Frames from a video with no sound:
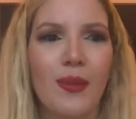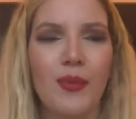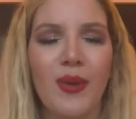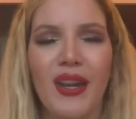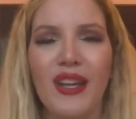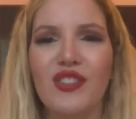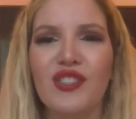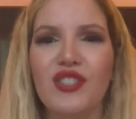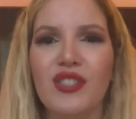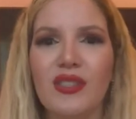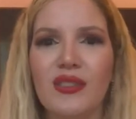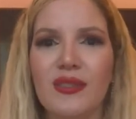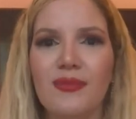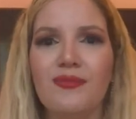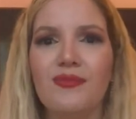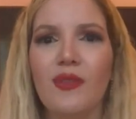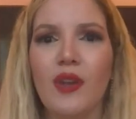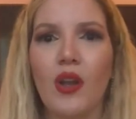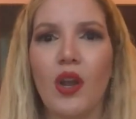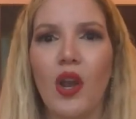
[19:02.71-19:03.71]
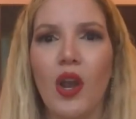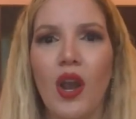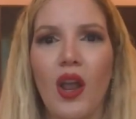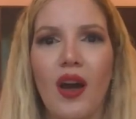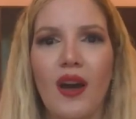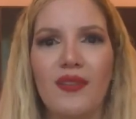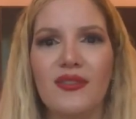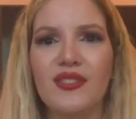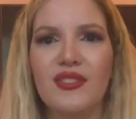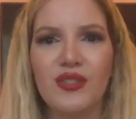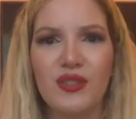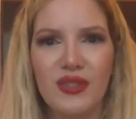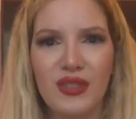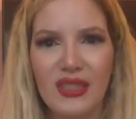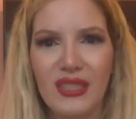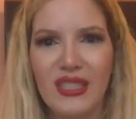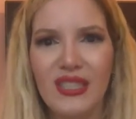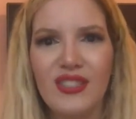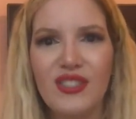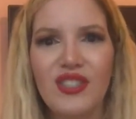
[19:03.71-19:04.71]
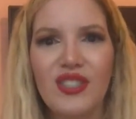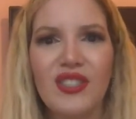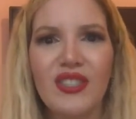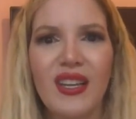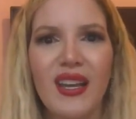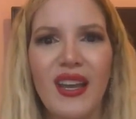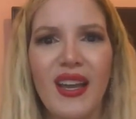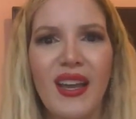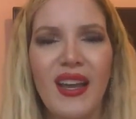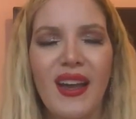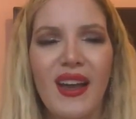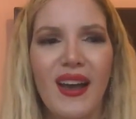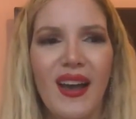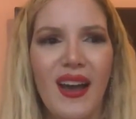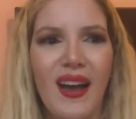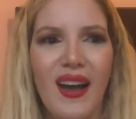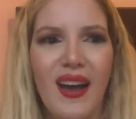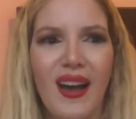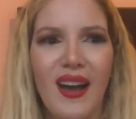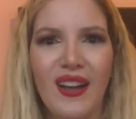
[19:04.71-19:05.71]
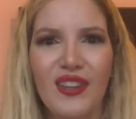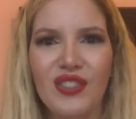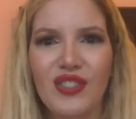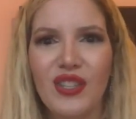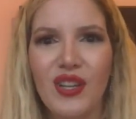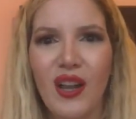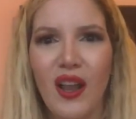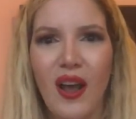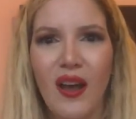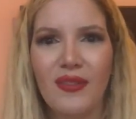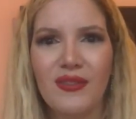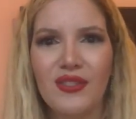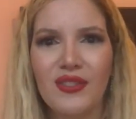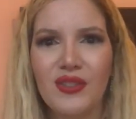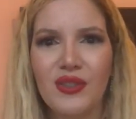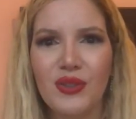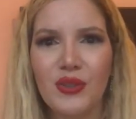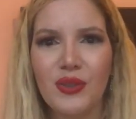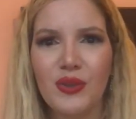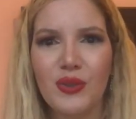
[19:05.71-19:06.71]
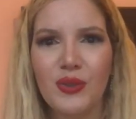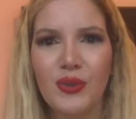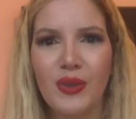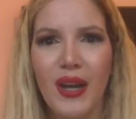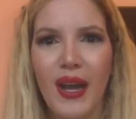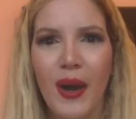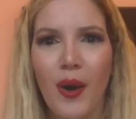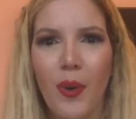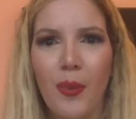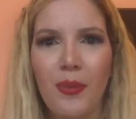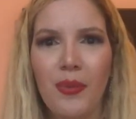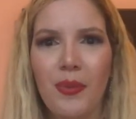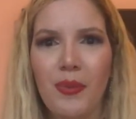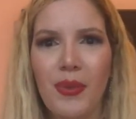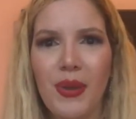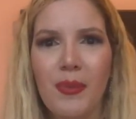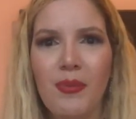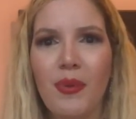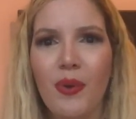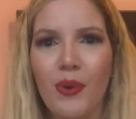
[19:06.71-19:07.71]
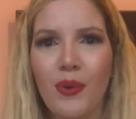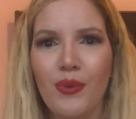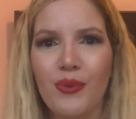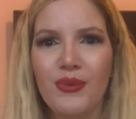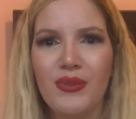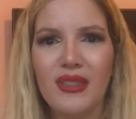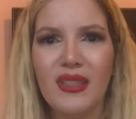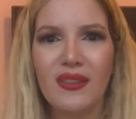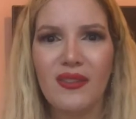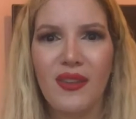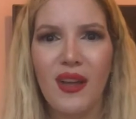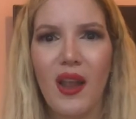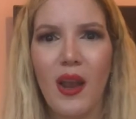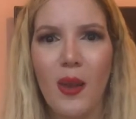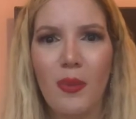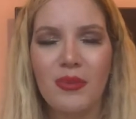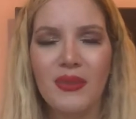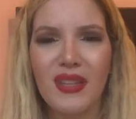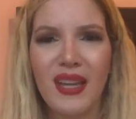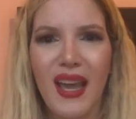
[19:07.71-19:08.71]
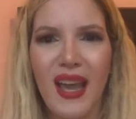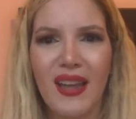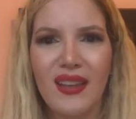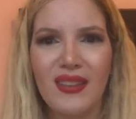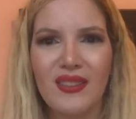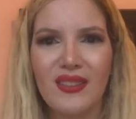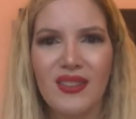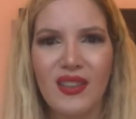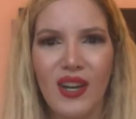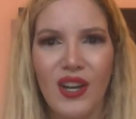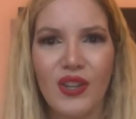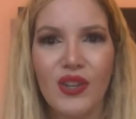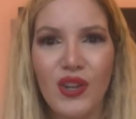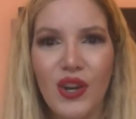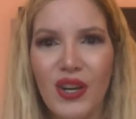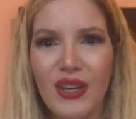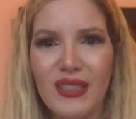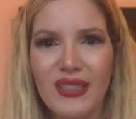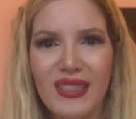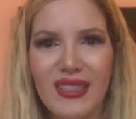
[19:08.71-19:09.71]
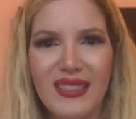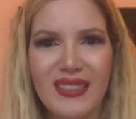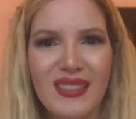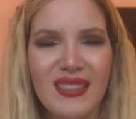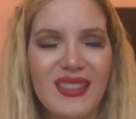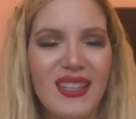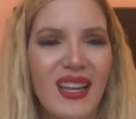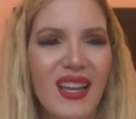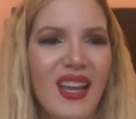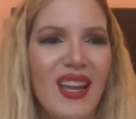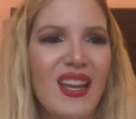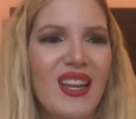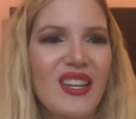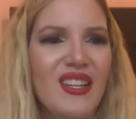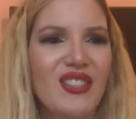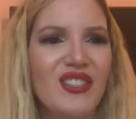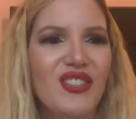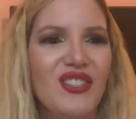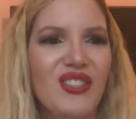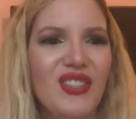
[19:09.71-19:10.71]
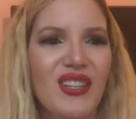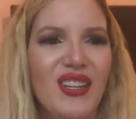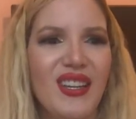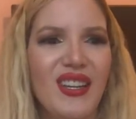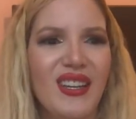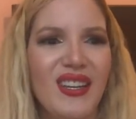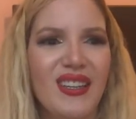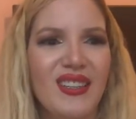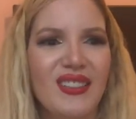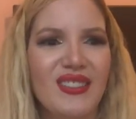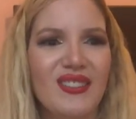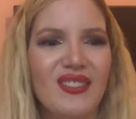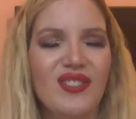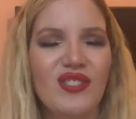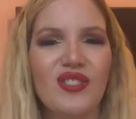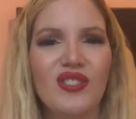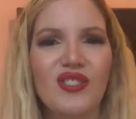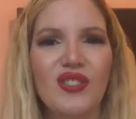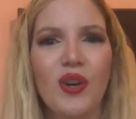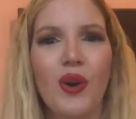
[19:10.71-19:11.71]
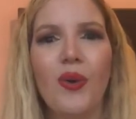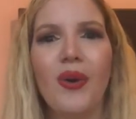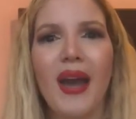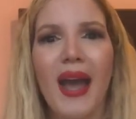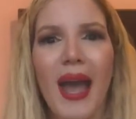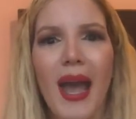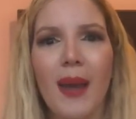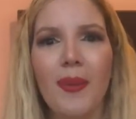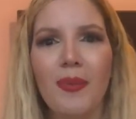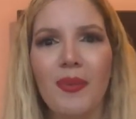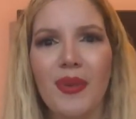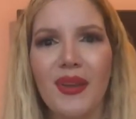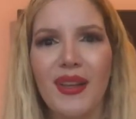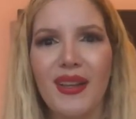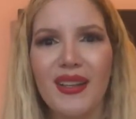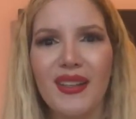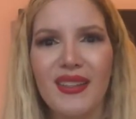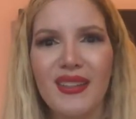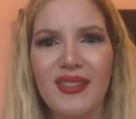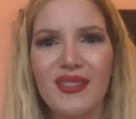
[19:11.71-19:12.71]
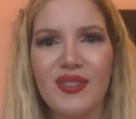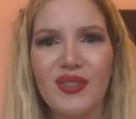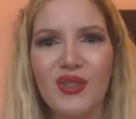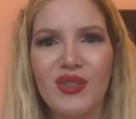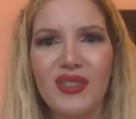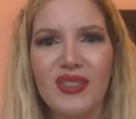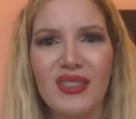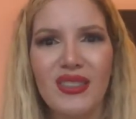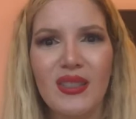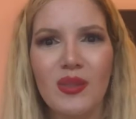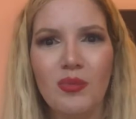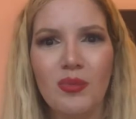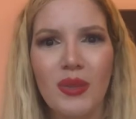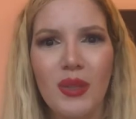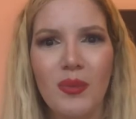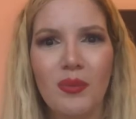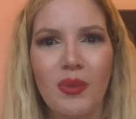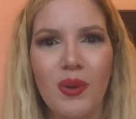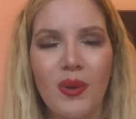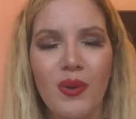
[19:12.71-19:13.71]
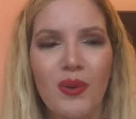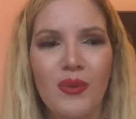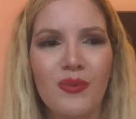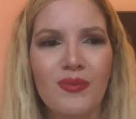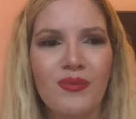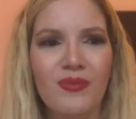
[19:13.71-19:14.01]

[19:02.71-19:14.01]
way she loves to teach, she loves to help people develop as an artist. She is so happy to see people